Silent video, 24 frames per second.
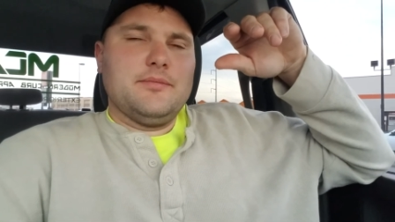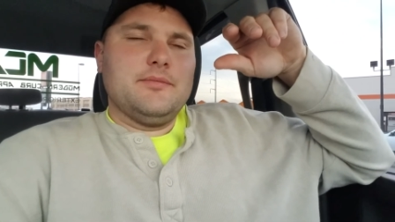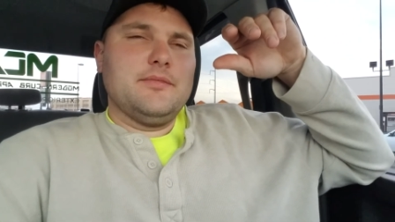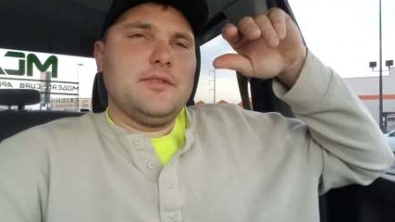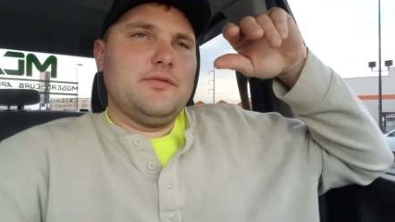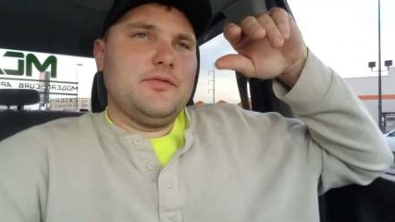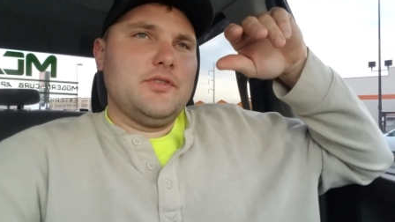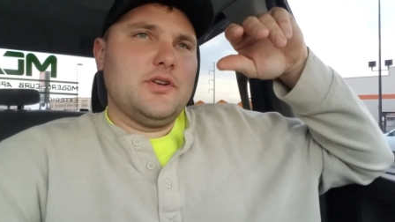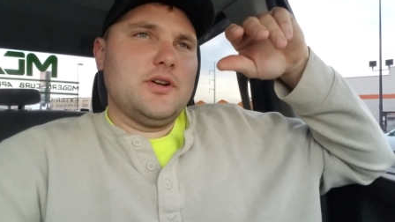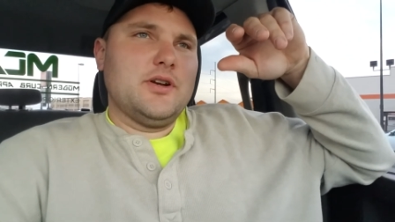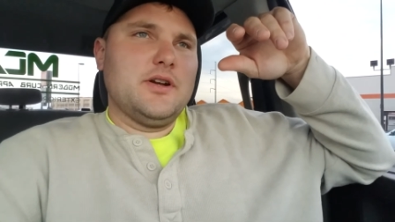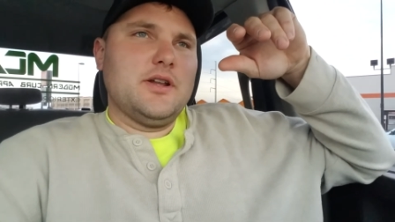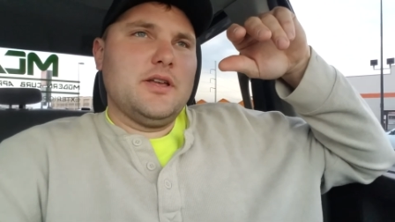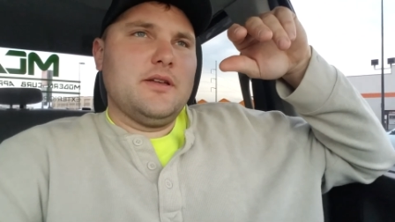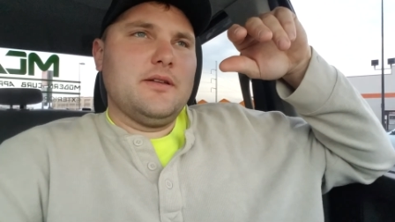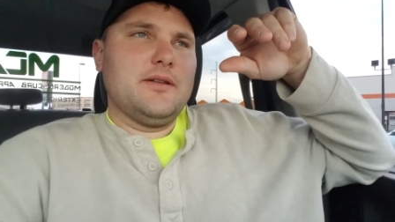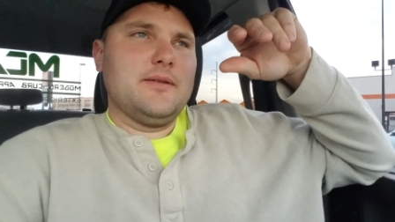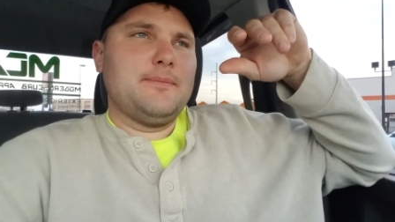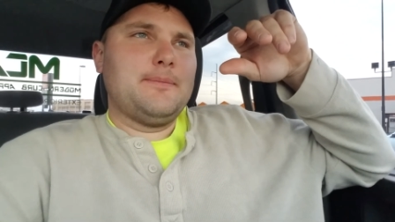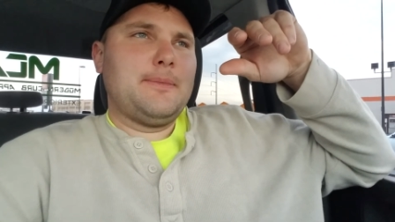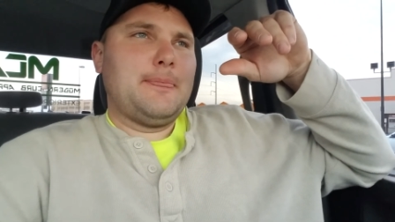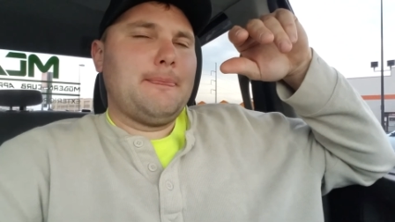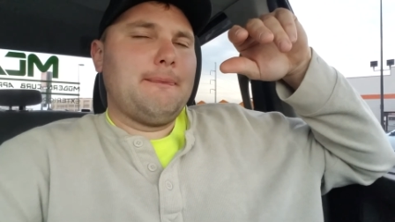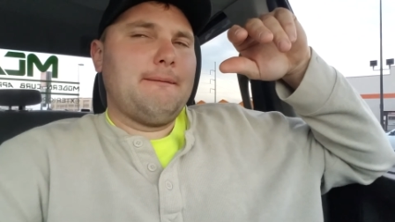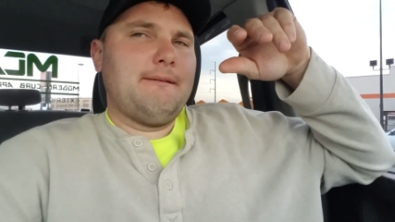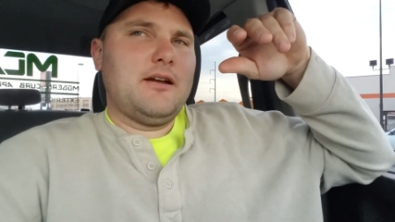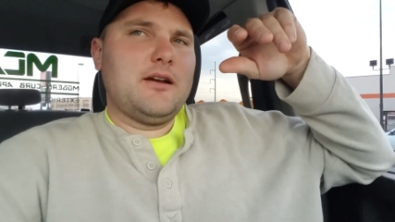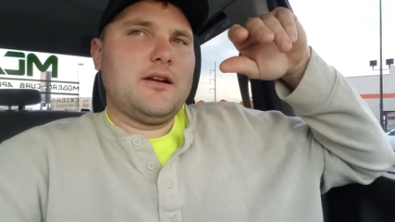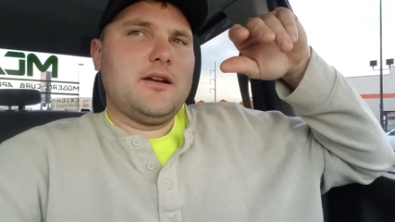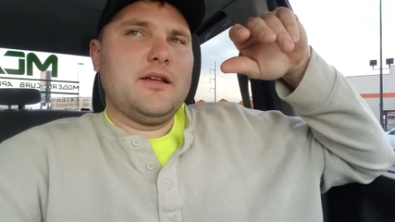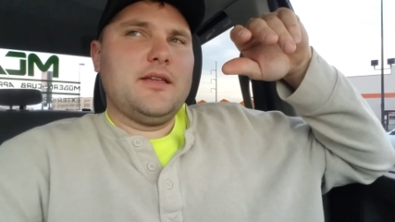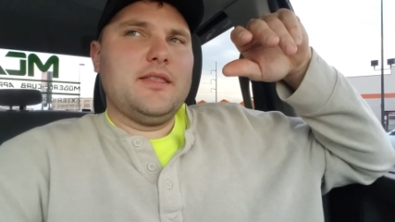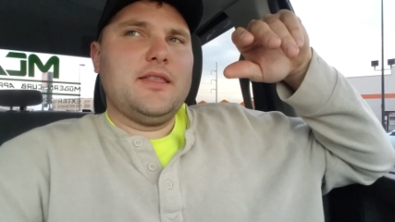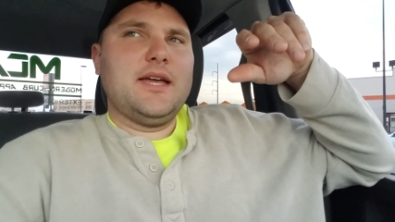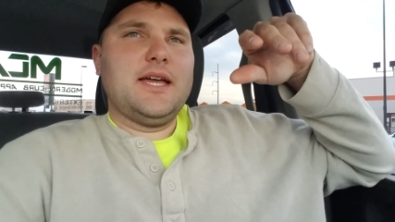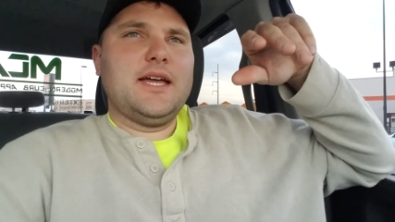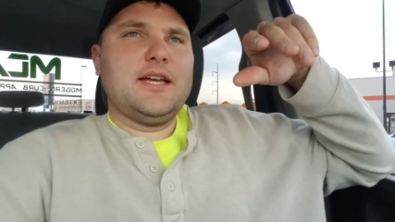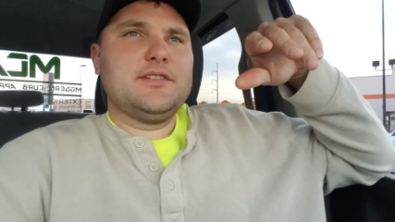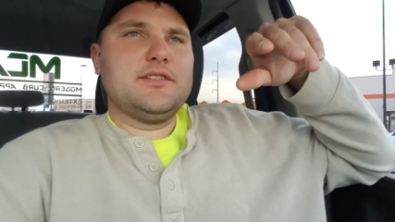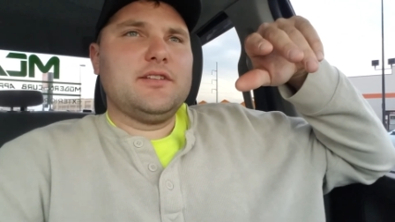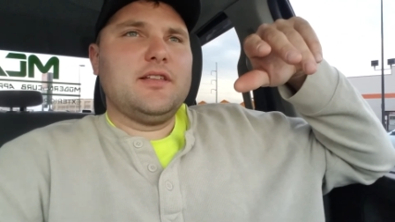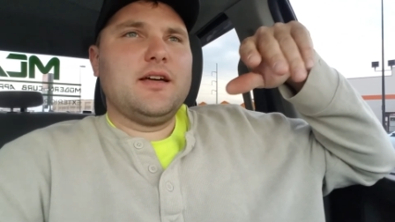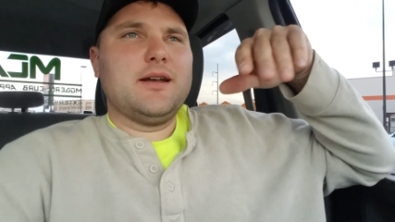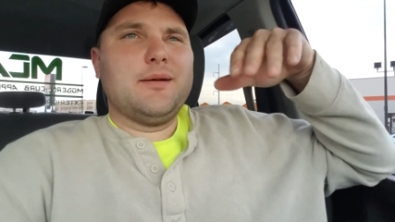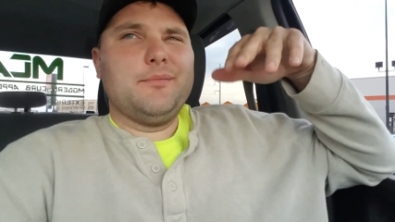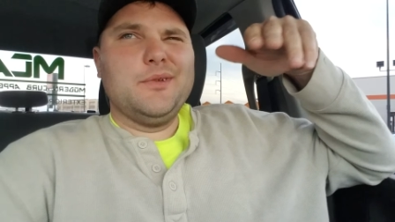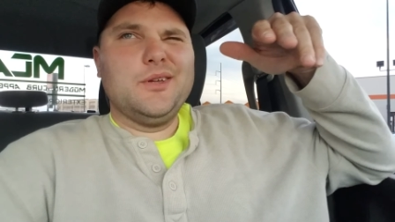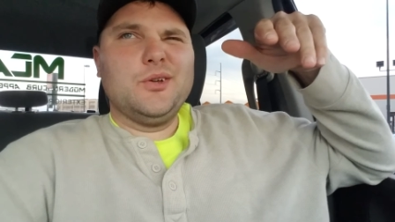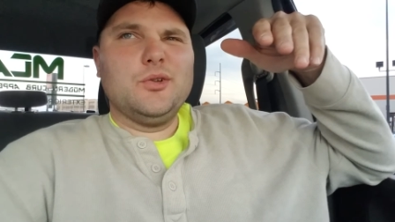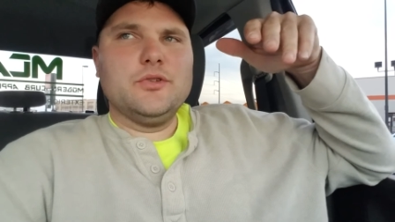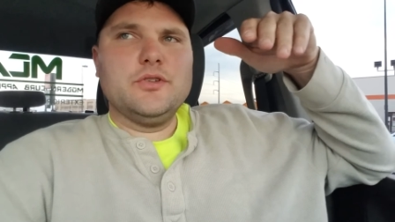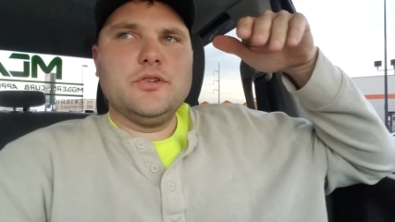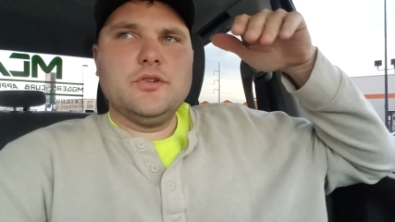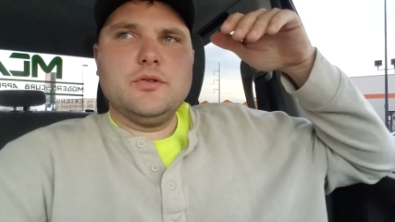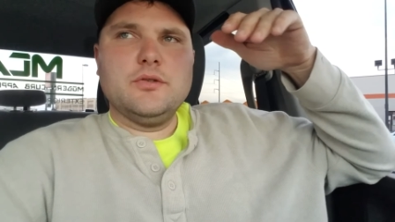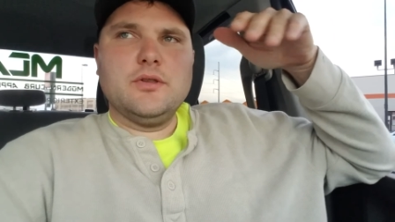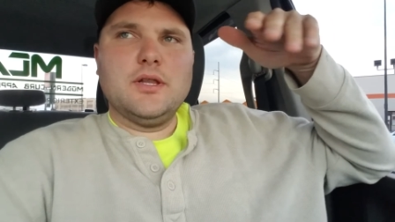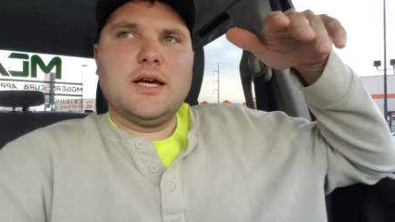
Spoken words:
If you're in an area that has a lot of mildew,